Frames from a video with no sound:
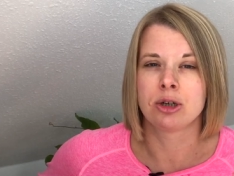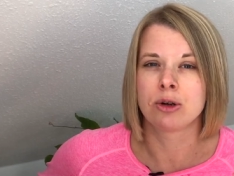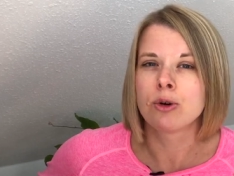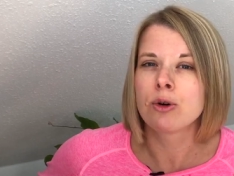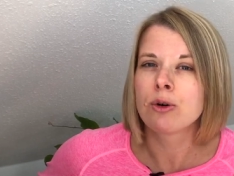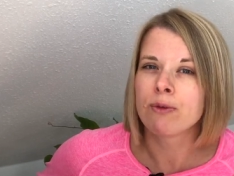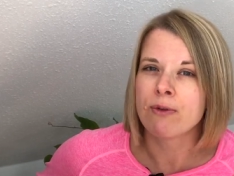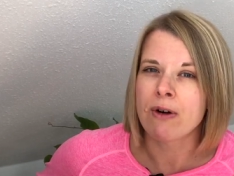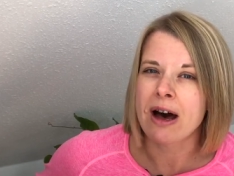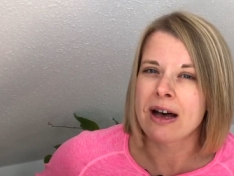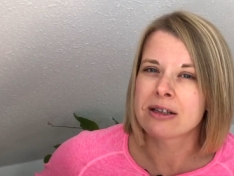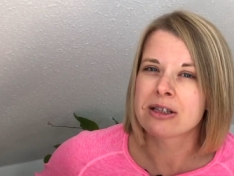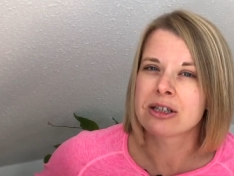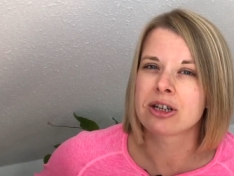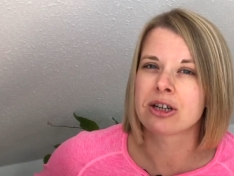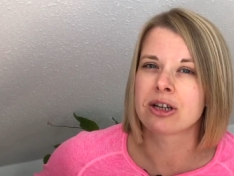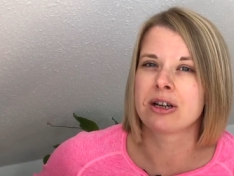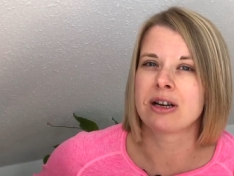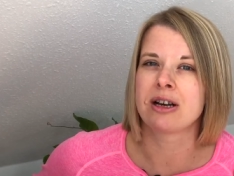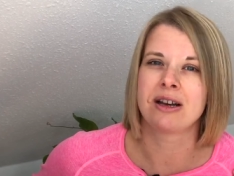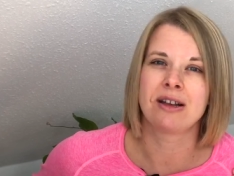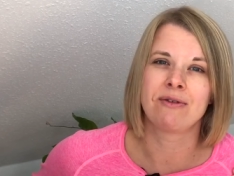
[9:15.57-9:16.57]
to cook
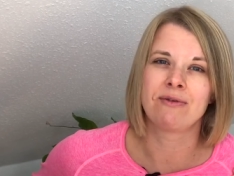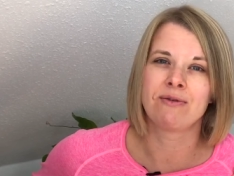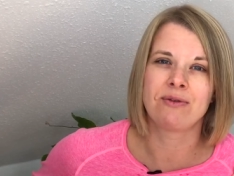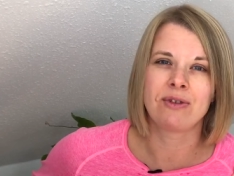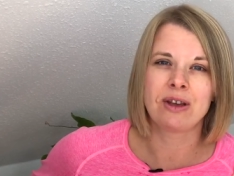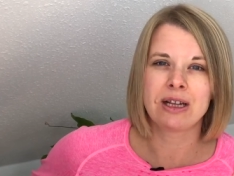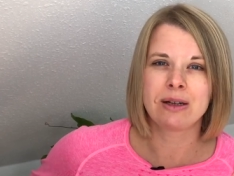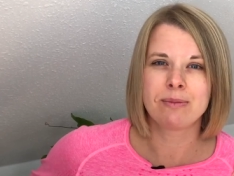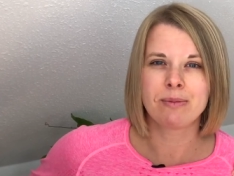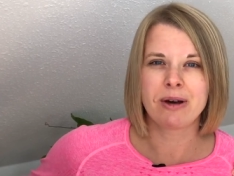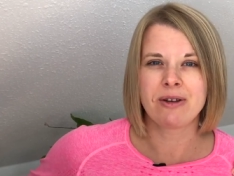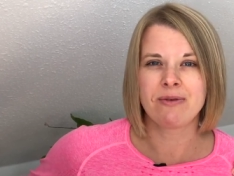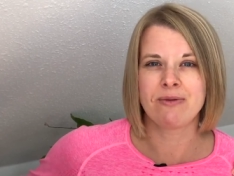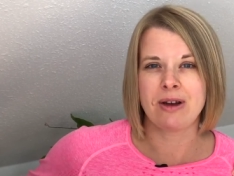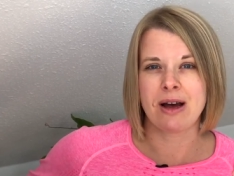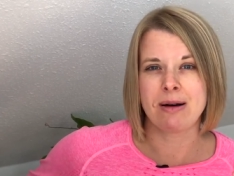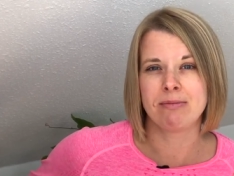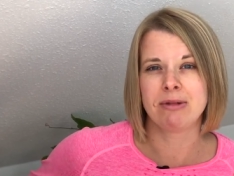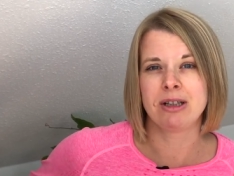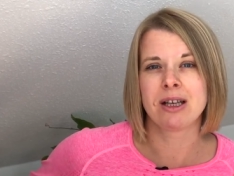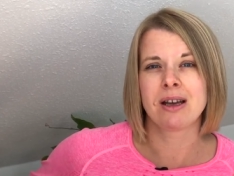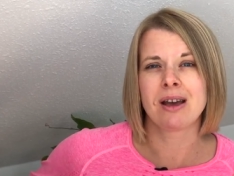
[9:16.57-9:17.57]
faster and feed my
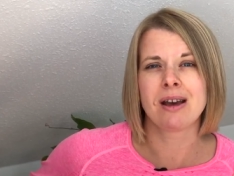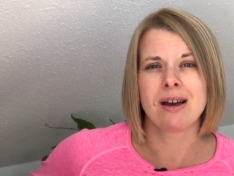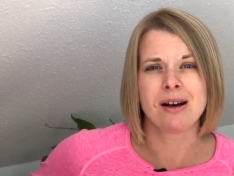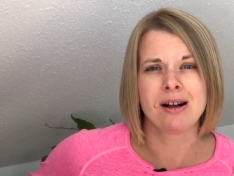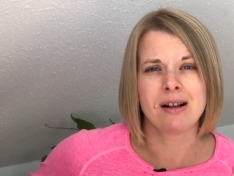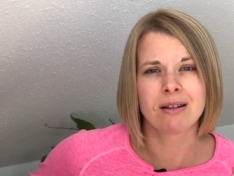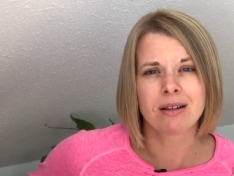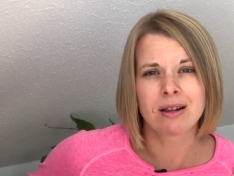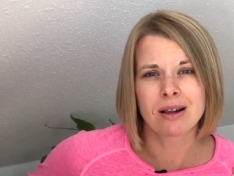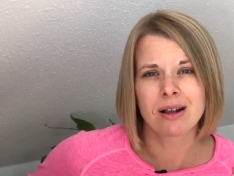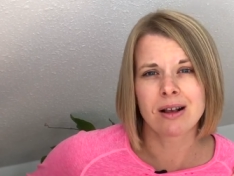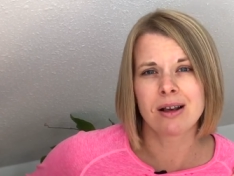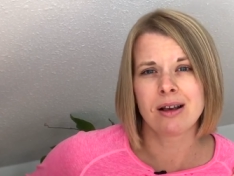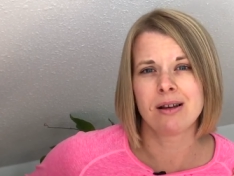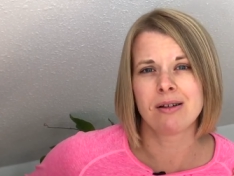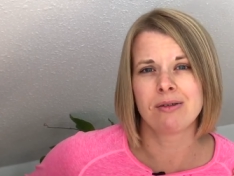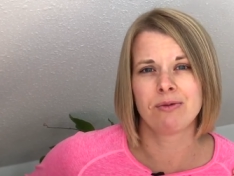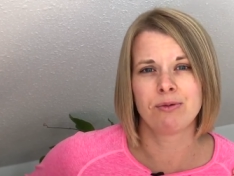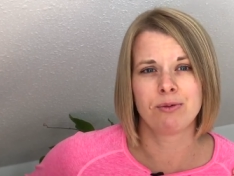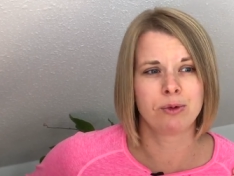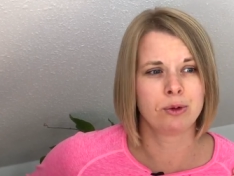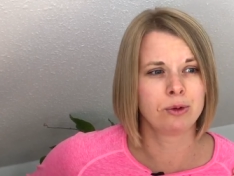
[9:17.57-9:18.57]
family
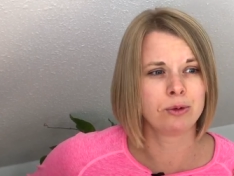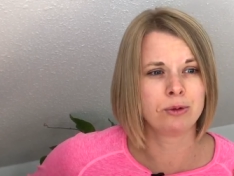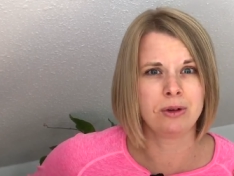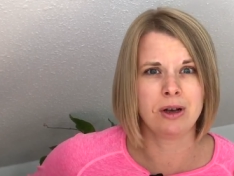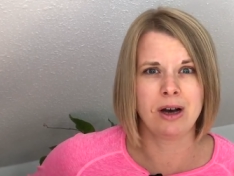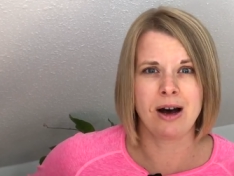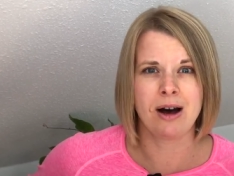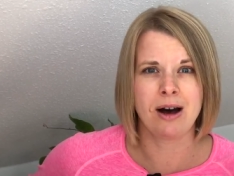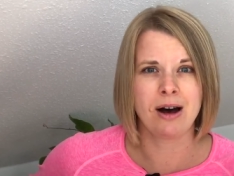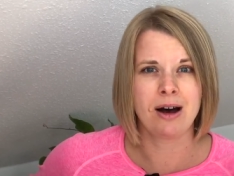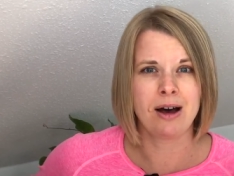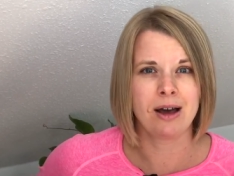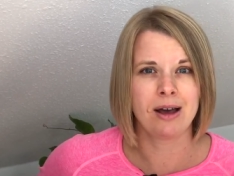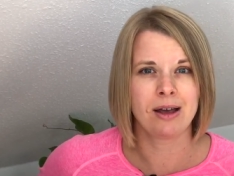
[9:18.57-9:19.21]
healthy food.